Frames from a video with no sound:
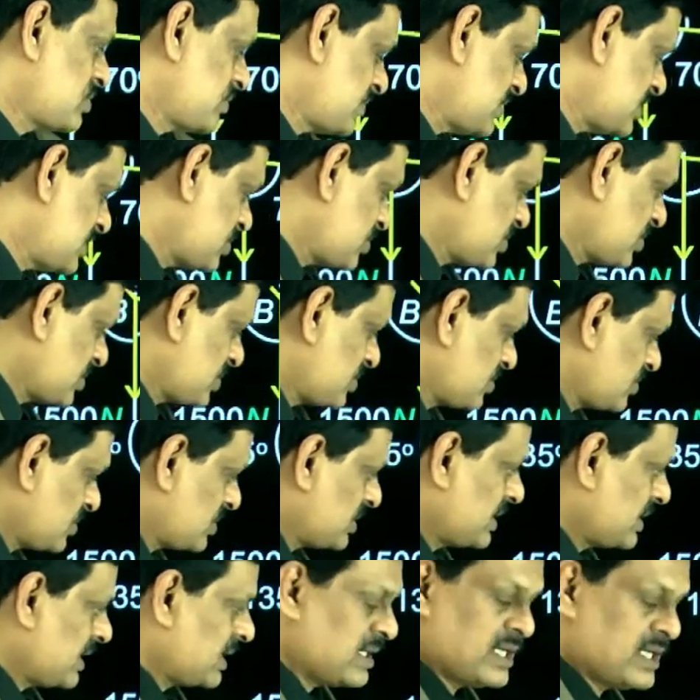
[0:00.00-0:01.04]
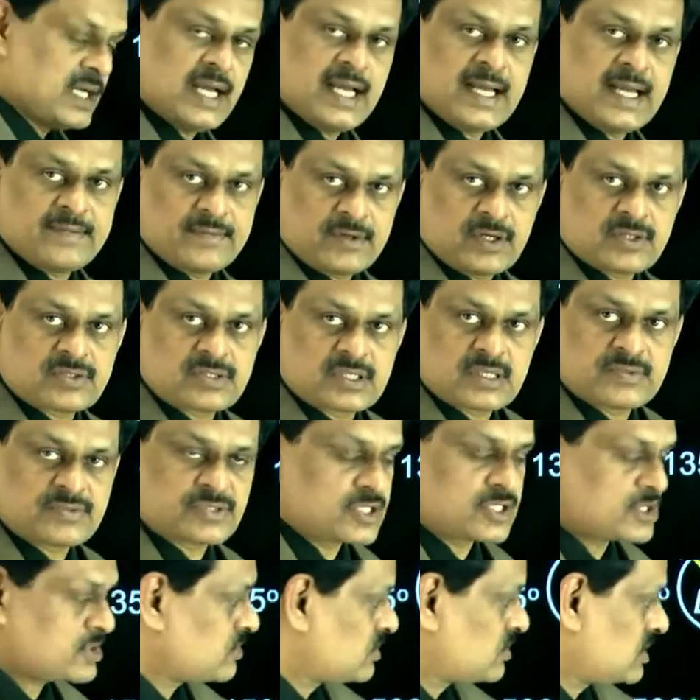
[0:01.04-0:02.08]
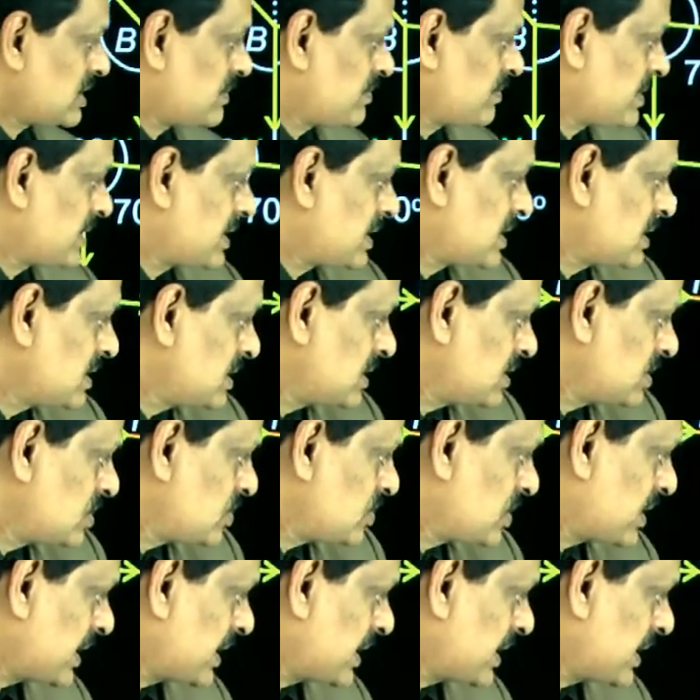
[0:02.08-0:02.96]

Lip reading: of this T2 here. I have not substituted, but you